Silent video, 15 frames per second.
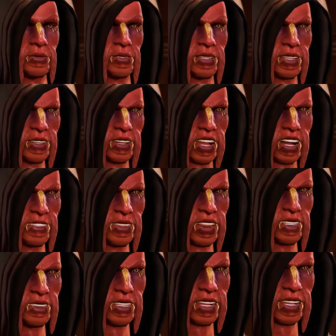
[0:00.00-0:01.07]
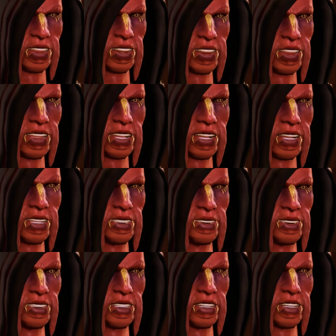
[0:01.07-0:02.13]
The Ring of the Sith
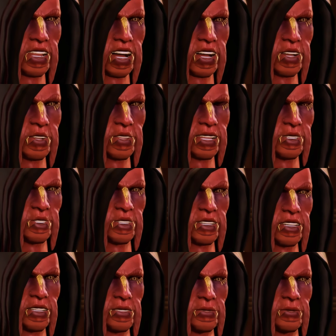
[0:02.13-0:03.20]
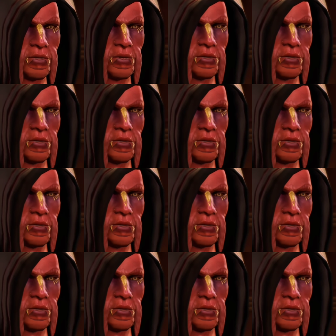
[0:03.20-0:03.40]
is tarnished.